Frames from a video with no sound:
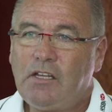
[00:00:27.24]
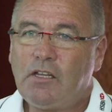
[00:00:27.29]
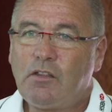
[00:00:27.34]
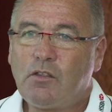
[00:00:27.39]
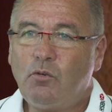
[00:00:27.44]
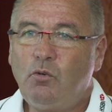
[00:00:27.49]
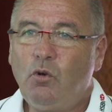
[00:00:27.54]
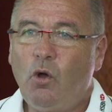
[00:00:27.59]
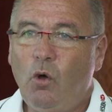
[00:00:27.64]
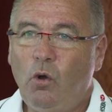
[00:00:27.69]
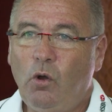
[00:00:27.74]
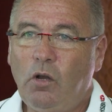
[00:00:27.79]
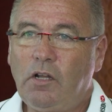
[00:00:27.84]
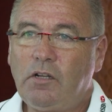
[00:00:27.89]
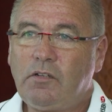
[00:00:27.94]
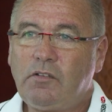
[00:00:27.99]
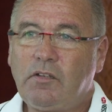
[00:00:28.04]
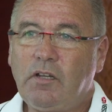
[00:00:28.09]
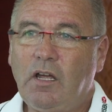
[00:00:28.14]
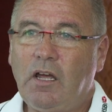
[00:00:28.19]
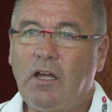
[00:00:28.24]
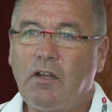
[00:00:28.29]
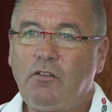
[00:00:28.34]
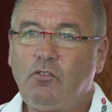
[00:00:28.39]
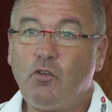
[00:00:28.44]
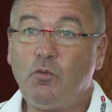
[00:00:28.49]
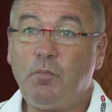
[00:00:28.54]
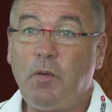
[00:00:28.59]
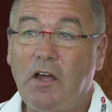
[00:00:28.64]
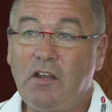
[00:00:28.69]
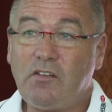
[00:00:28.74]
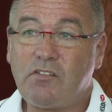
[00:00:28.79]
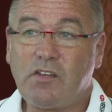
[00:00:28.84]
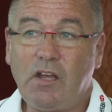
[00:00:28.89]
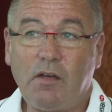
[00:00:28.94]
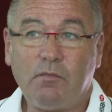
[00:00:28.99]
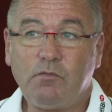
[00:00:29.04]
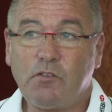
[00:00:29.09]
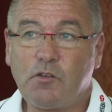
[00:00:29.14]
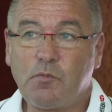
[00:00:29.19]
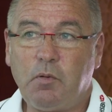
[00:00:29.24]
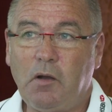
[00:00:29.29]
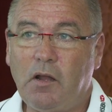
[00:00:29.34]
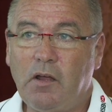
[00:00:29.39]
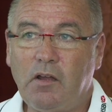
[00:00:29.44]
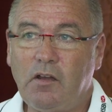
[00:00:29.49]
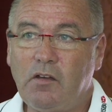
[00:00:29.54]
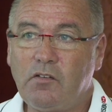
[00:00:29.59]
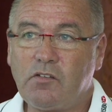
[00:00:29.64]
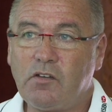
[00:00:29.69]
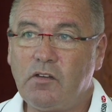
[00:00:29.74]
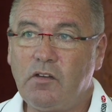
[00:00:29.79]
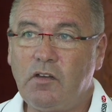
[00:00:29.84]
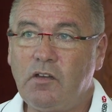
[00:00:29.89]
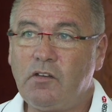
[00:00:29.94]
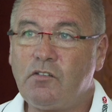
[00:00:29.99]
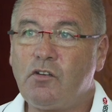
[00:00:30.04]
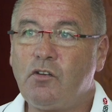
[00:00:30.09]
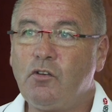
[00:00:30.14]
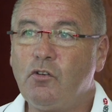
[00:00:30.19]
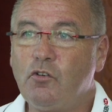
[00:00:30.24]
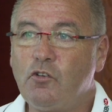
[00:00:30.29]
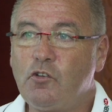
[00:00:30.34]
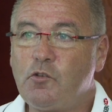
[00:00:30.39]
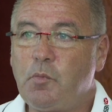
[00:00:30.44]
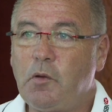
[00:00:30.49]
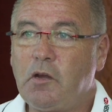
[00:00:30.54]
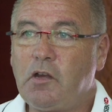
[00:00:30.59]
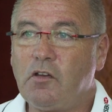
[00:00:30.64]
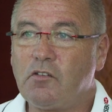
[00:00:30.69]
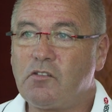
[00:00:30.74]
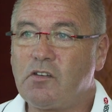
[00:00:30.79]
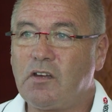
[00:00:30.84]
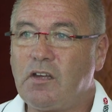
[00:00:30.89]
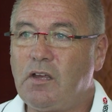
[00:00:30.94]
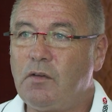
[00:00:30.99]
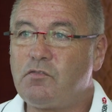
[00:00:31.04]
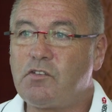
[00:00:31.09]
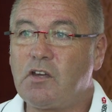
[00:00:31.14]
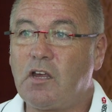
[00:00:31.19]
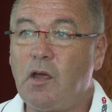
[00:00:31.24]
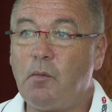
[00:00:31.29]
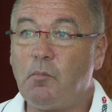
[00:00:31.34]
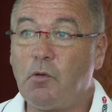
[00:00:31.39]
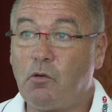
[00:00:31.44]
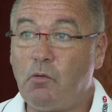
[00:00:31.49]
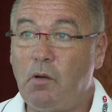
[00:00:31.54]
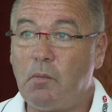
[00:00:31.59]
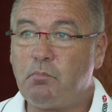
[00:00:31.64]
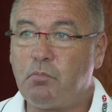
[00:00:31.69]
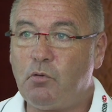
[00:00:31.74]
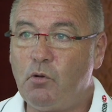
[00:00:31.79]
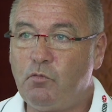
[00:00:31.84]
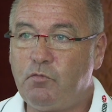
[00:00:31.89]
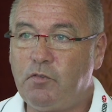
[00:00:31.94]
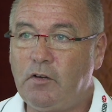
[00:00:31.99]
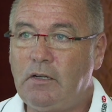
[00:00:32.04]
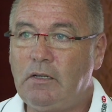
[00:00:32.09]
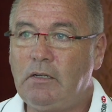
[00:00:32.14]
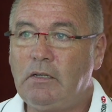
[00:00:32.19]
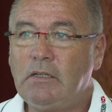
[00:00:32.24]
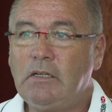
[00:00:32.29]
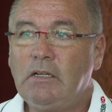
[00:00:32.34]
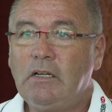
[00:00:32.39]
think the role that uh, Dubai Sevens plays is huge because it gives the game a great profile.